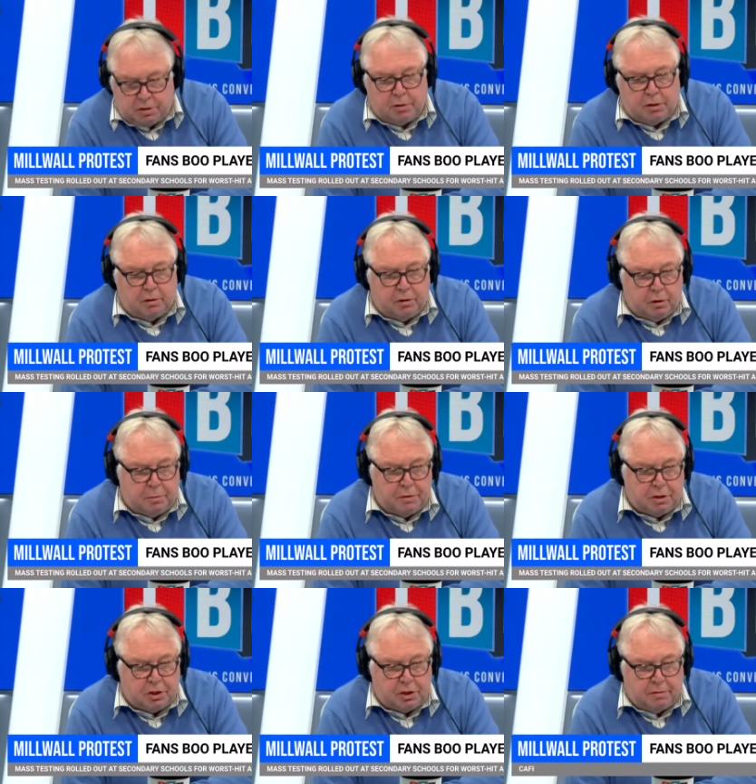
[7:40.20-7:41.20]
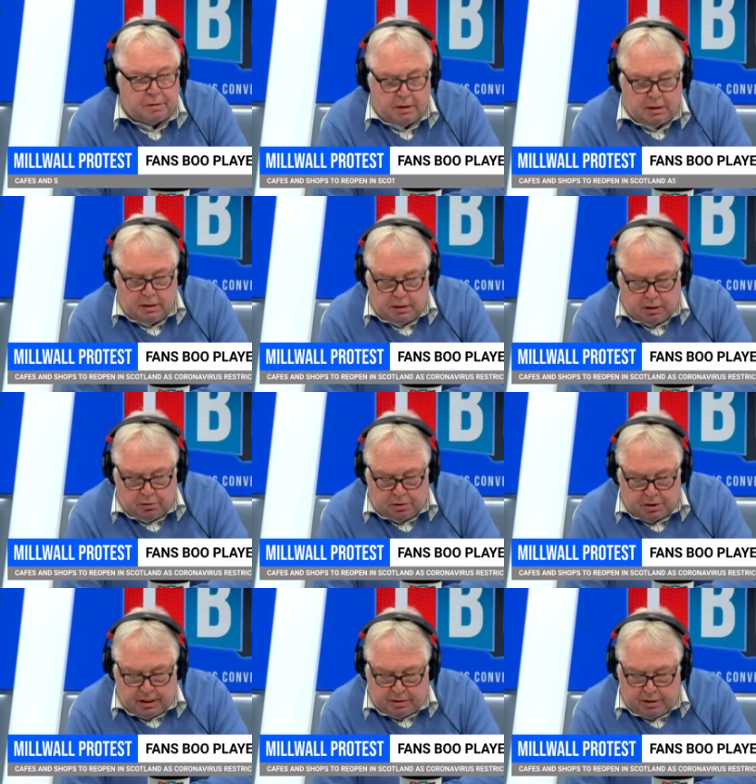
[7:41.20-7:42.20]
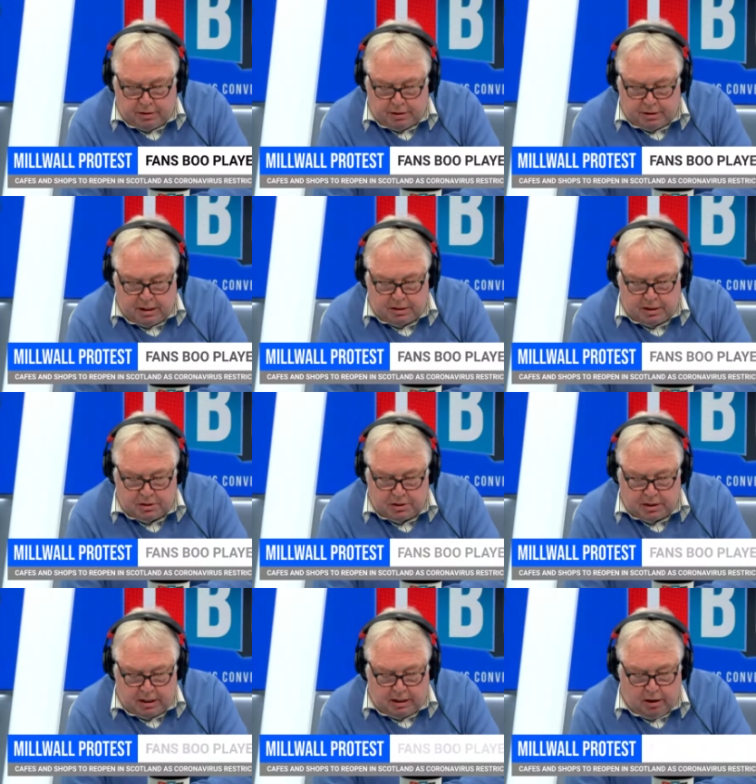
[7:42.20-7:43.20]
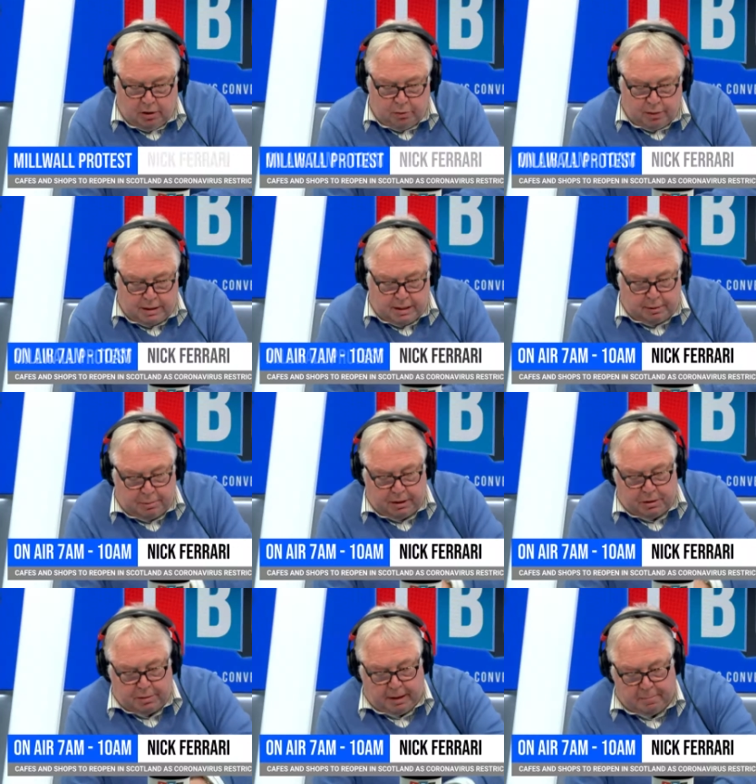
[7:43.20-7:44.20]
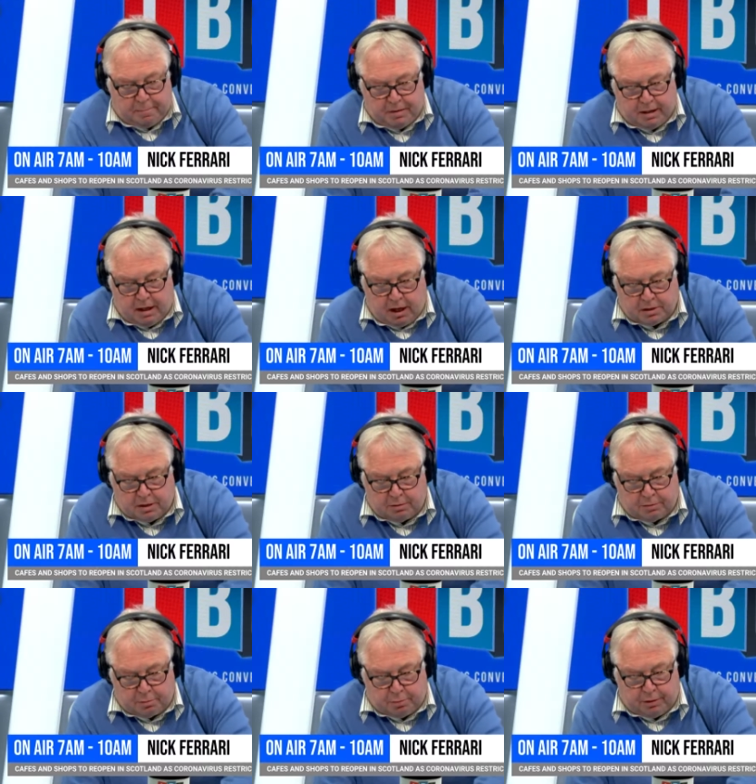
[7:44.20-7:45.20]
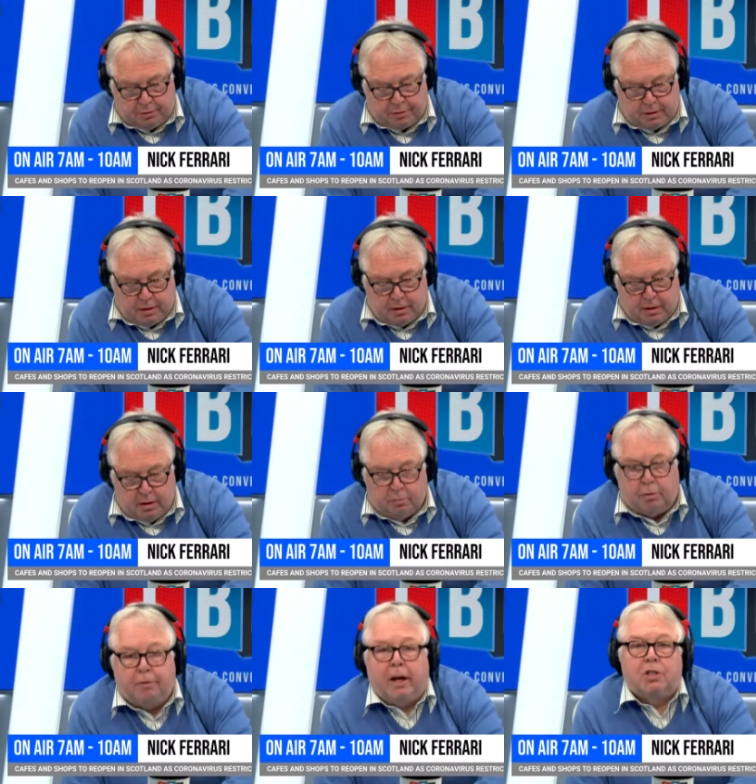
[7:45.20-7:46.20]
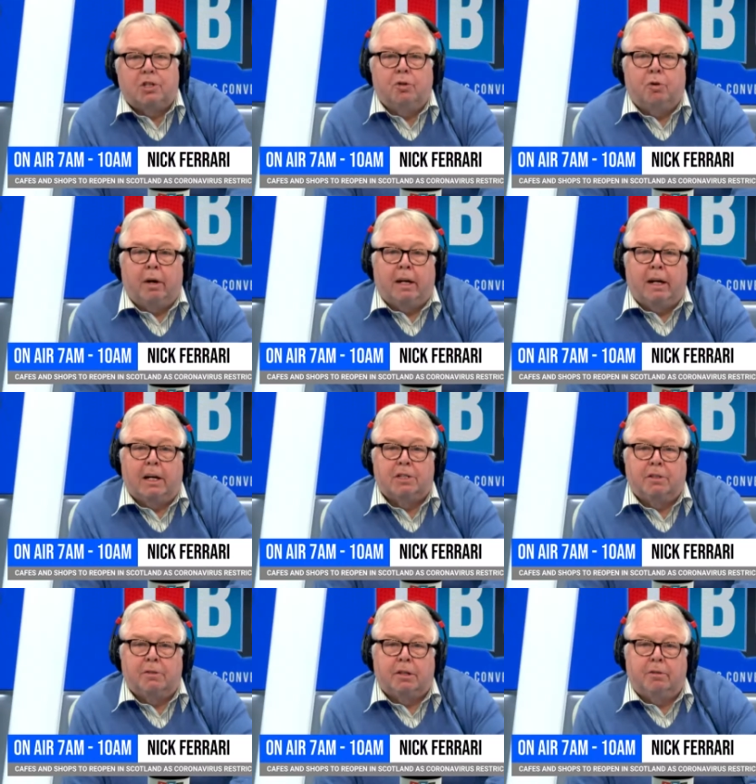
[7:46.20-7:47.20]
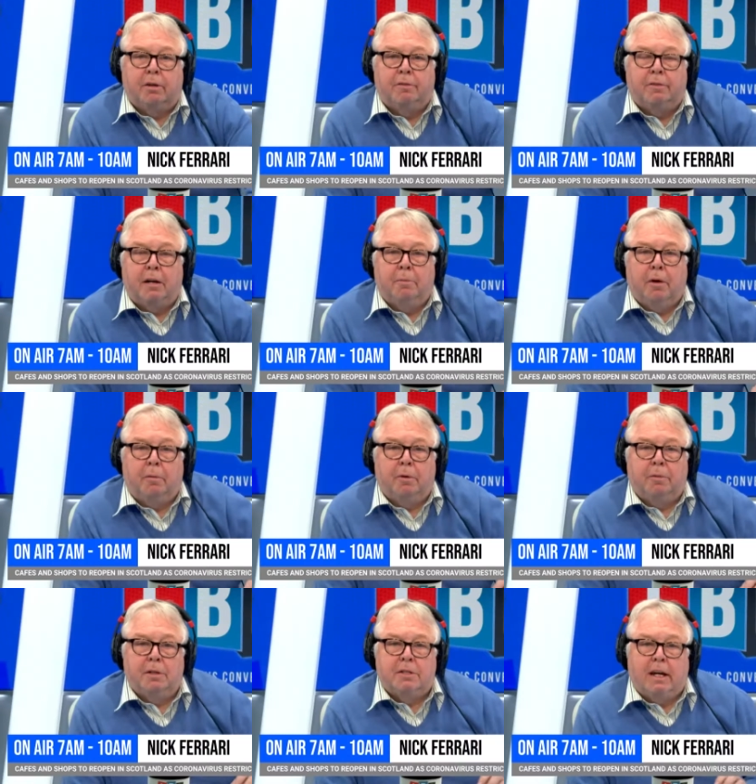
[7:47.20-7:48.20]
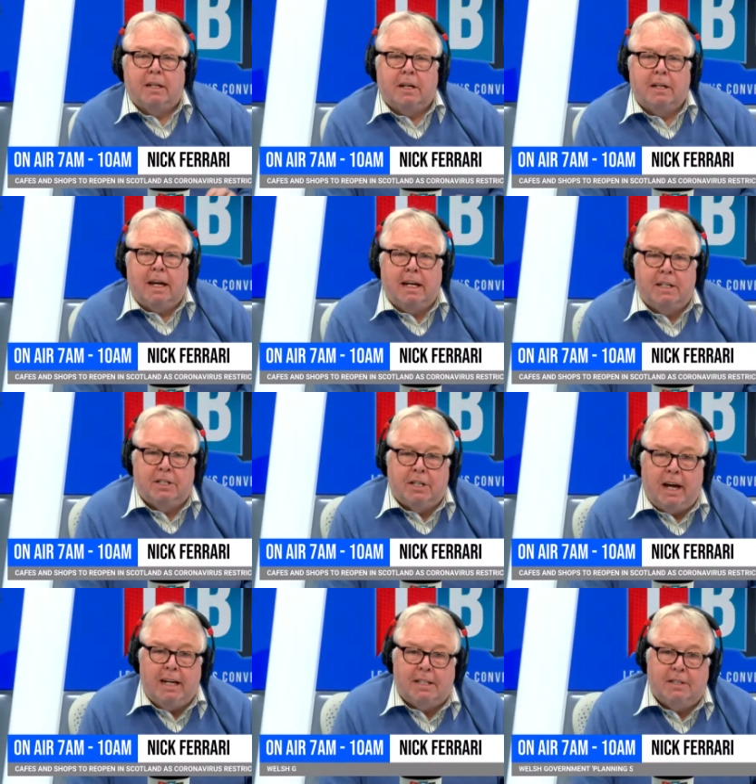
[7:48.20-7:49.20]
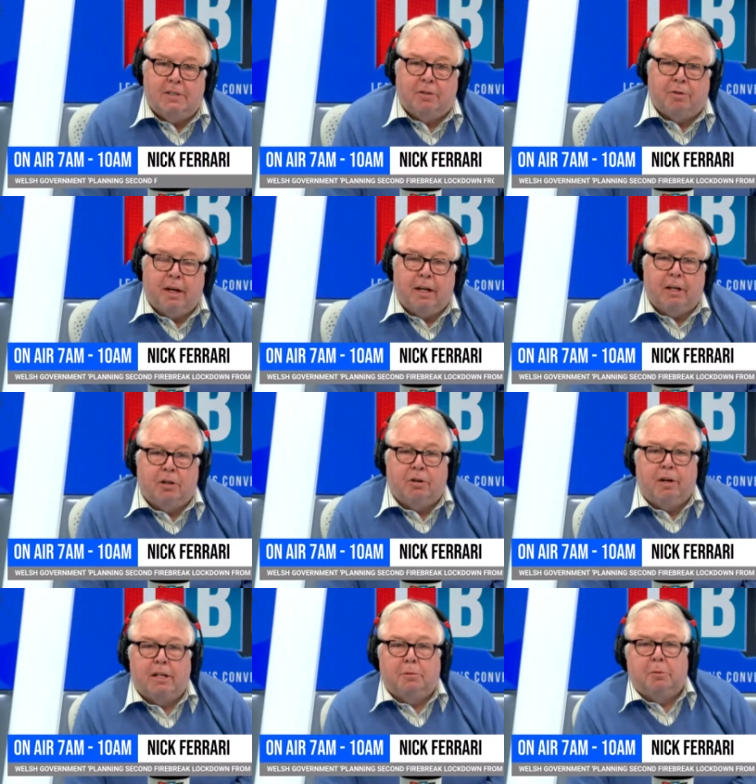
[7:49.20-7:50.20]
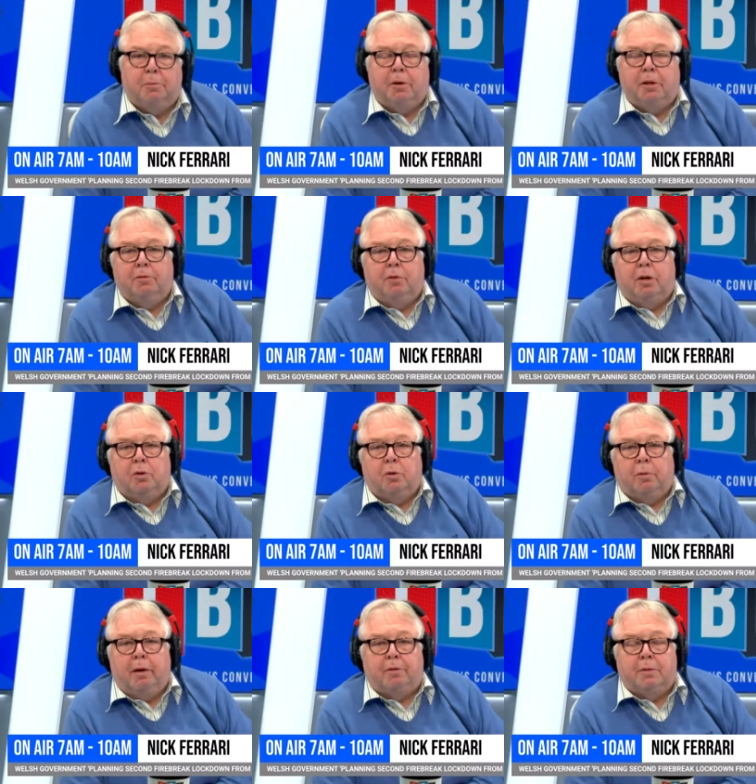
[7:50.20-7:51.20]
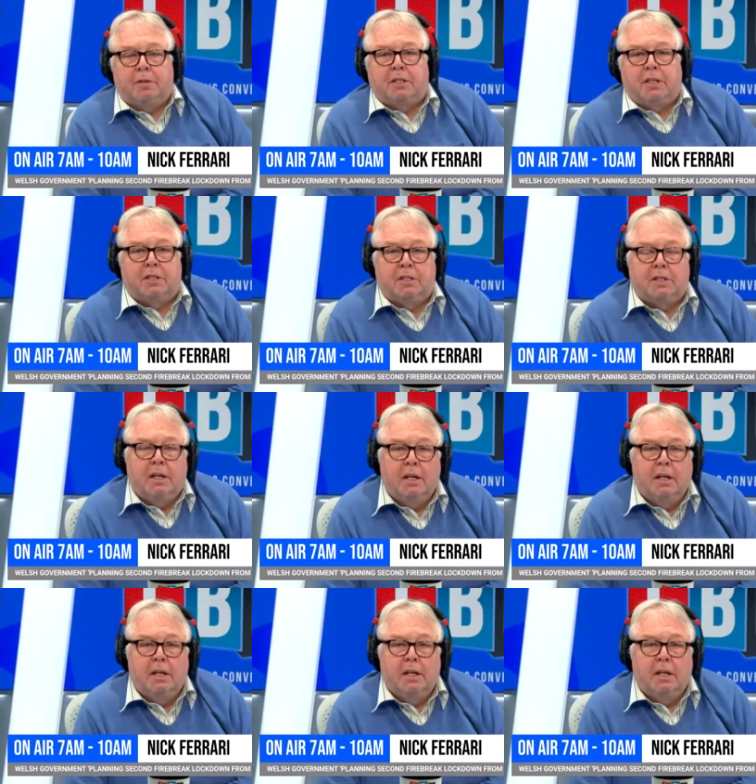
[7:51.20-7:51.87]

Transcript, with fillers: with you in your position of Culture Secretary on a day such as today can't really take place without asking for a brief reflection or recollection of the career of Dame Barbara Windsor. Died aged 83, an incredible body of work all the way from the 60s